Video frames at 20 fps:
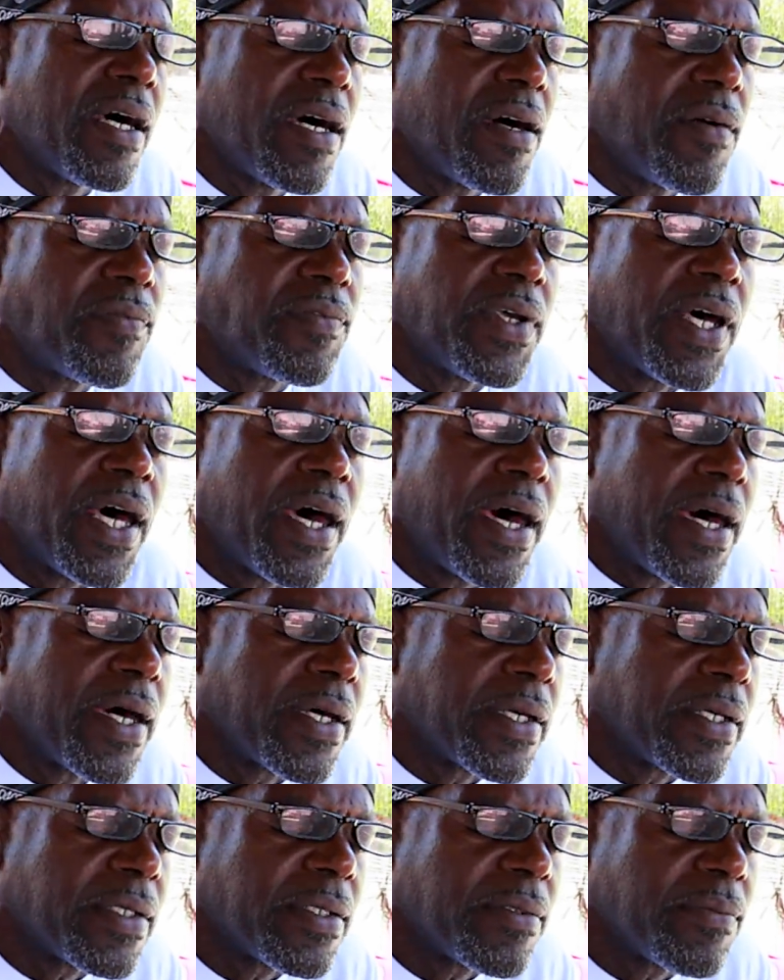of the
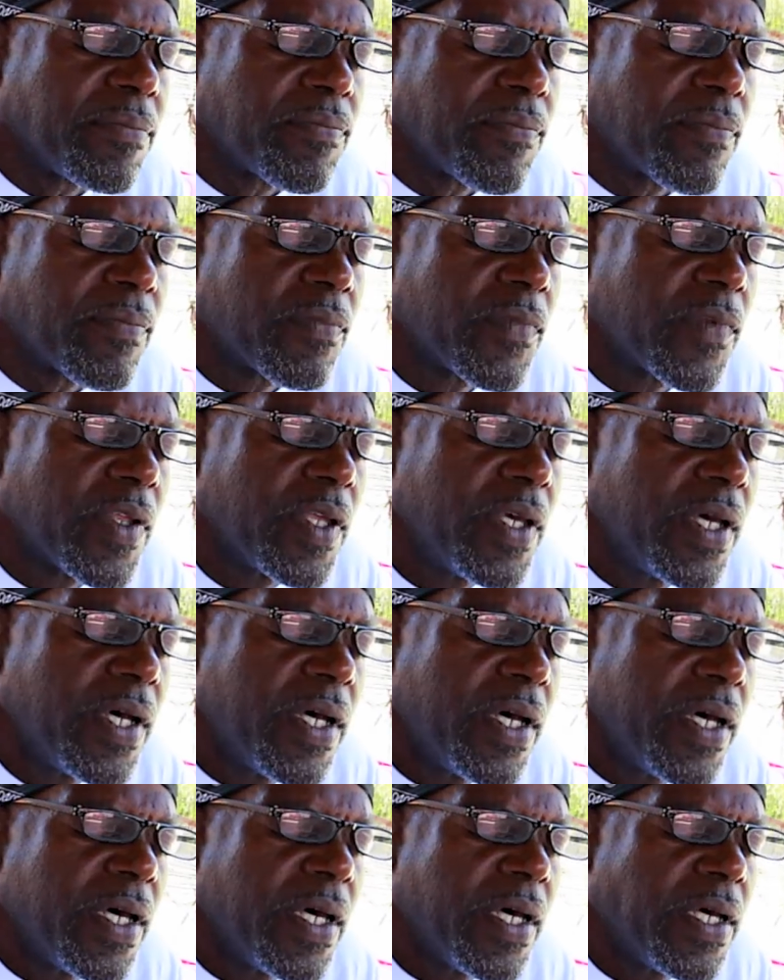uh,
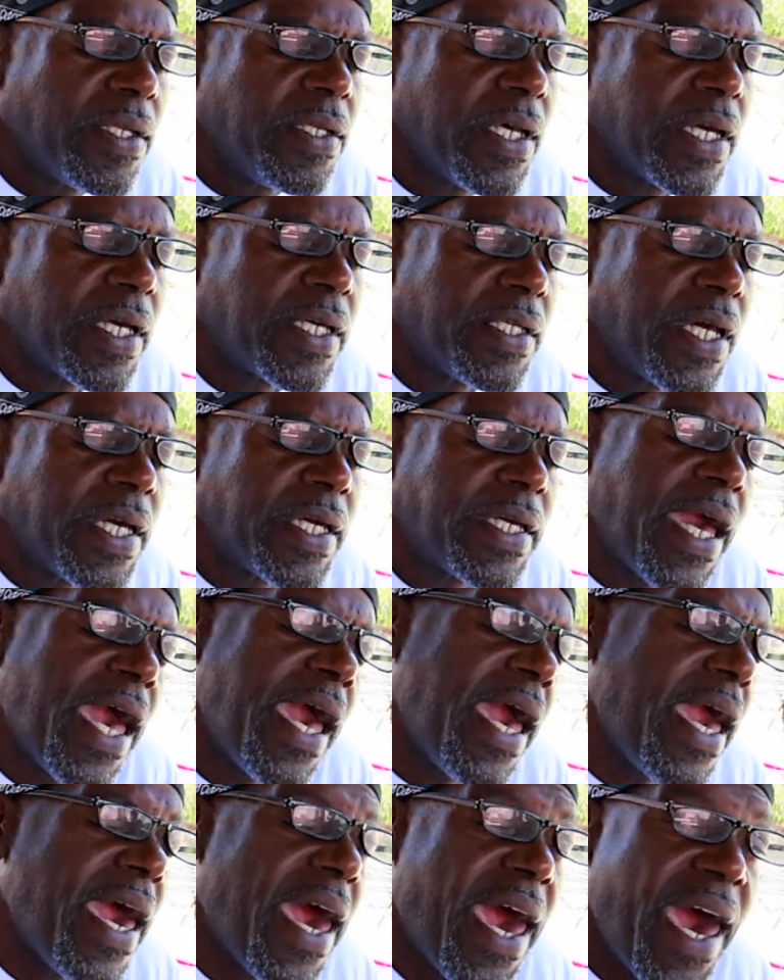the, the
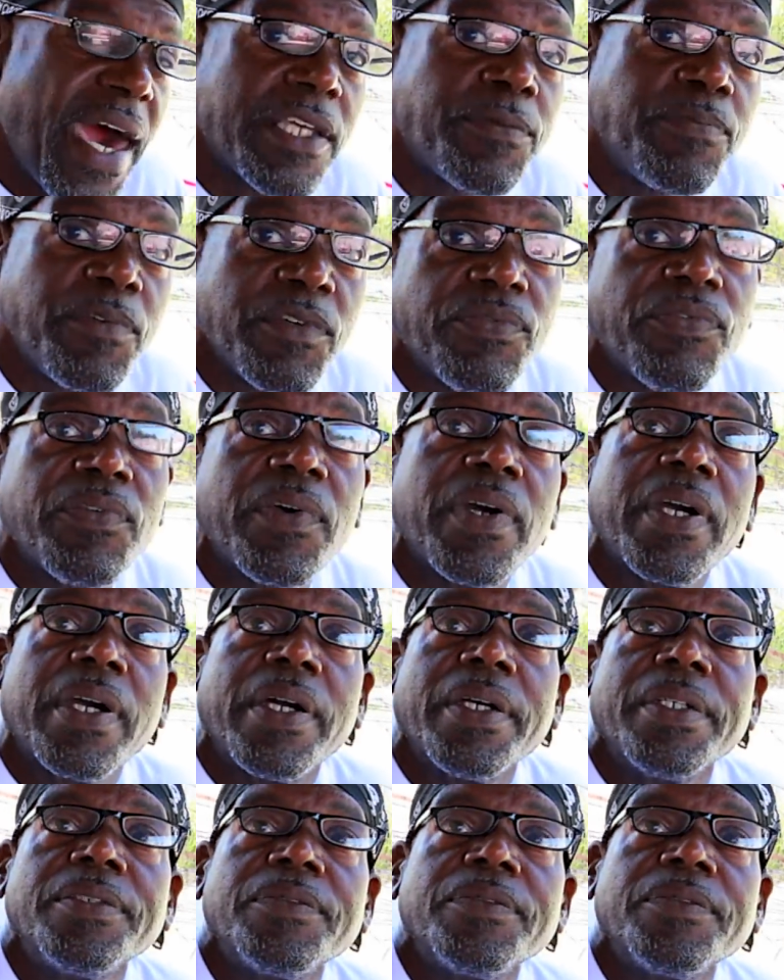gang atmosphere.